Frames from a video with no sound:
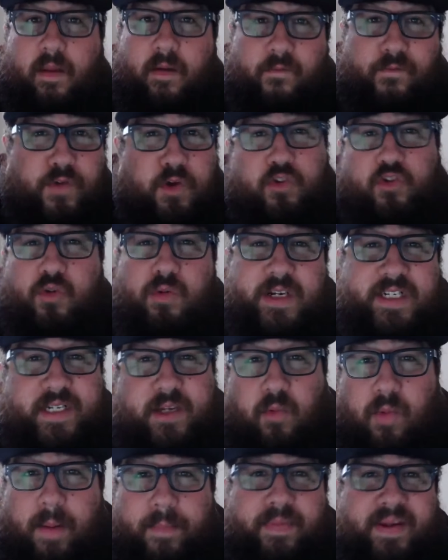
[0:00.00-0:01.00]
futuristic
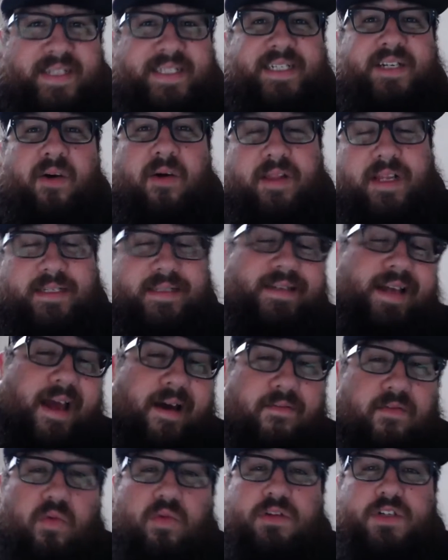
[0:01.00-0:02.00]
weapons and all this, yeah,
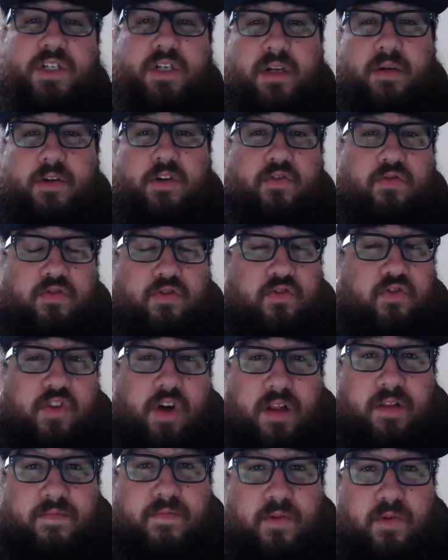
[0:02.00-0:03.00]
of course you're gonna choose
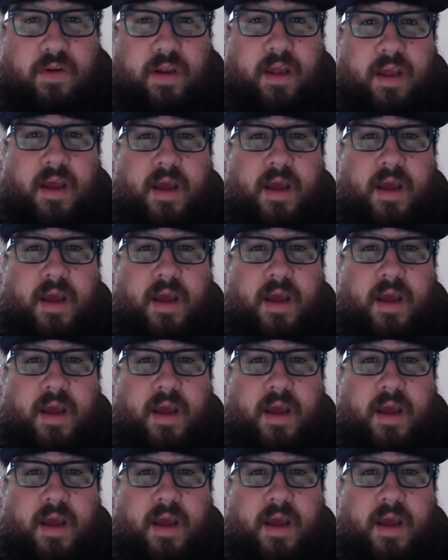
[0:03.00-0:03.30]
Call of Duty.